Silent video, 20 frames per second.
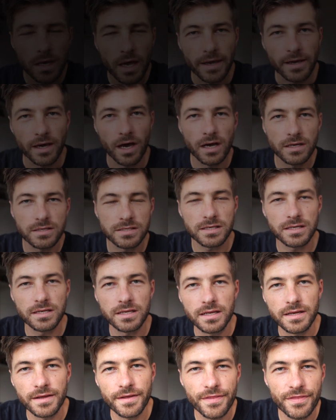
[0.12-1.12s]
Hey guys,
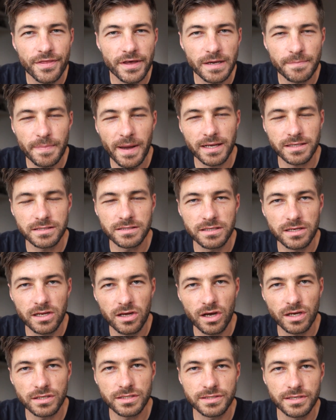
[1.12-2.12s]
think back to the
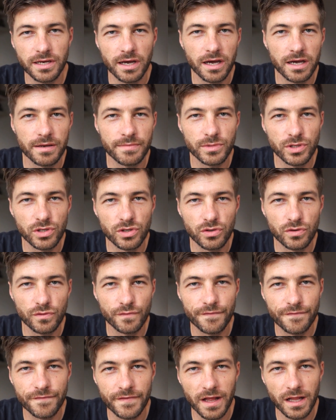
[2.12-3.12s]
last time you
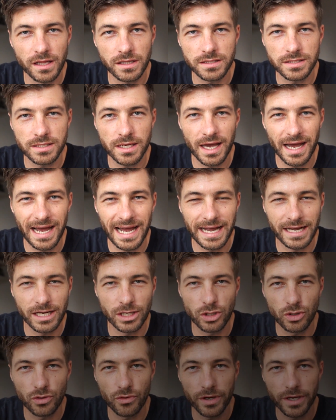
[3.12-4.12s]
felt
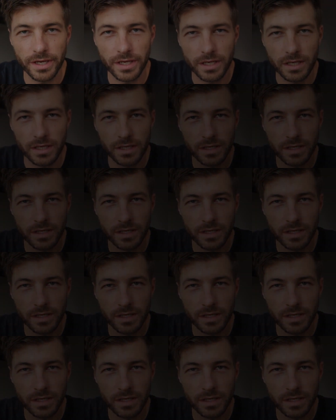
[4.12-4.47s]
angry.